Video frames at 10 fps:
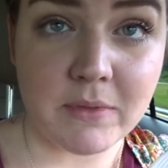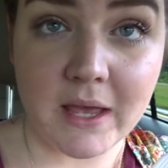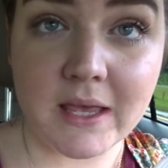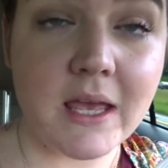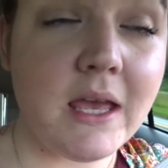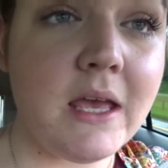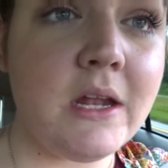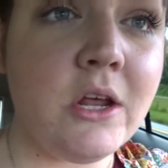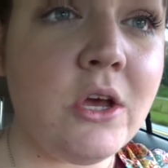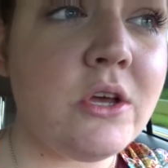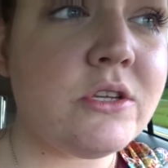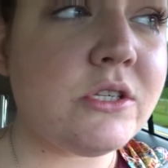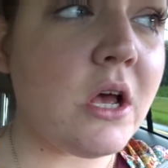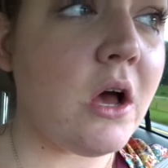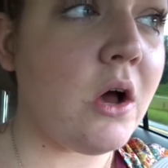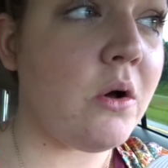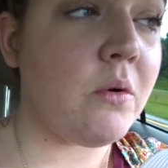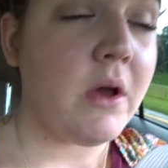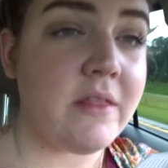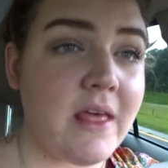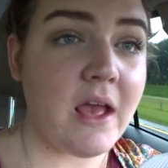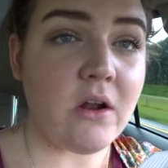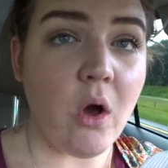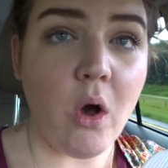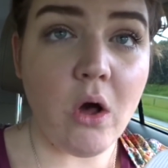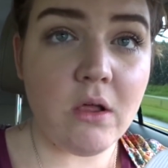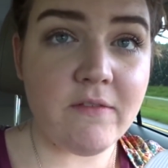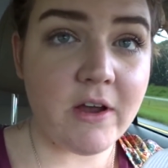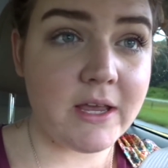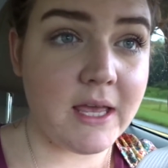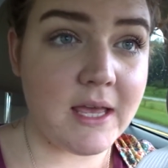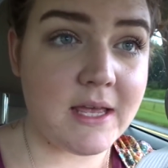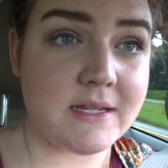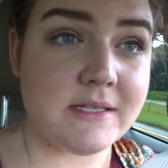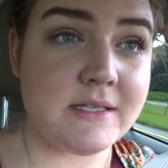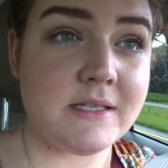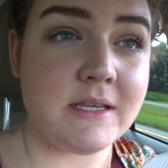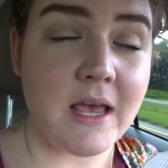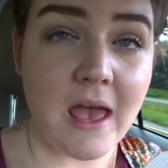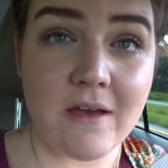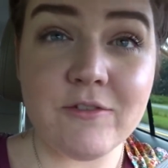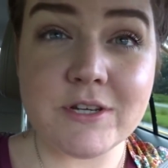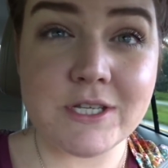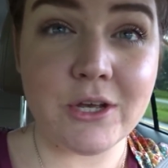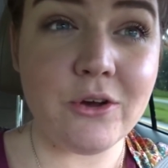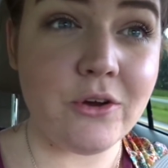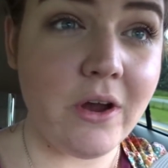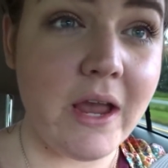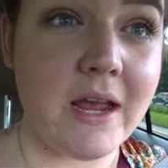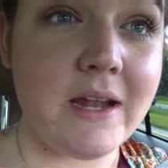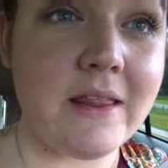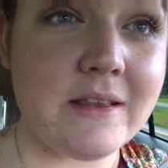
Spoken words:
that kid. So they had all of our kids, every single grade.